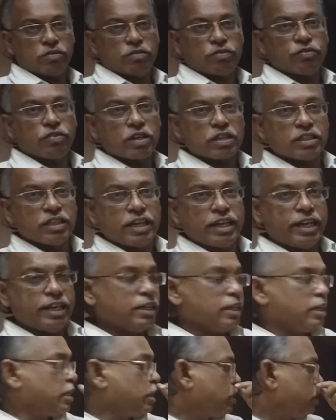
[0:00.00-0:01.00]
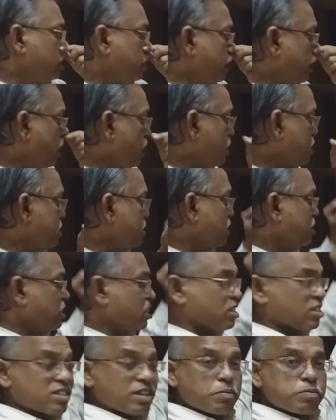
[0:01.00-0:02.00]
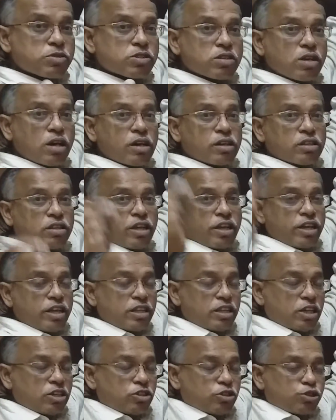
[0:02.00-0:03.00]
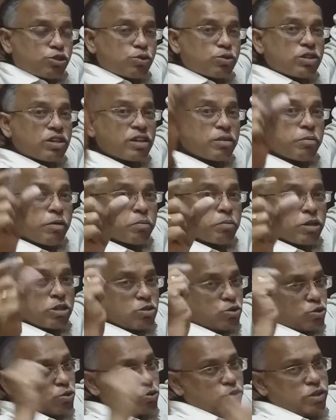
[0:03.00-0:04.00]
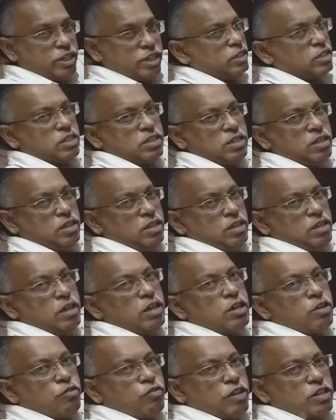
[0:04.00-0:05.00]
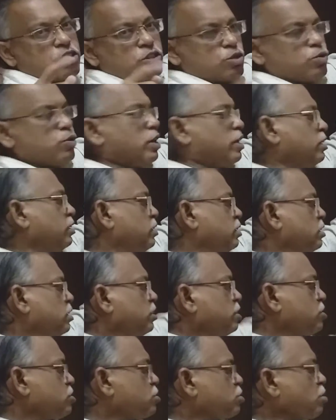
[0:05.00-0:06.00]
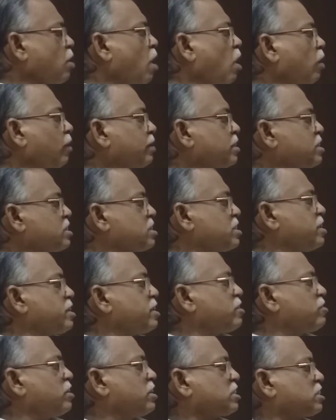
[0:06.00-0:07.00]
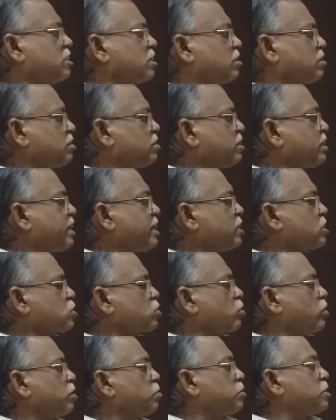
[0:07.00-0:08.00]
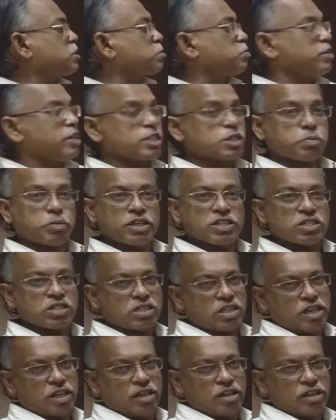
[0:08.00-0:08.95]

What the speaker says: For that, there are certain steps are there that you should remember, students. First one, solve this equation ax square plus bx plus c.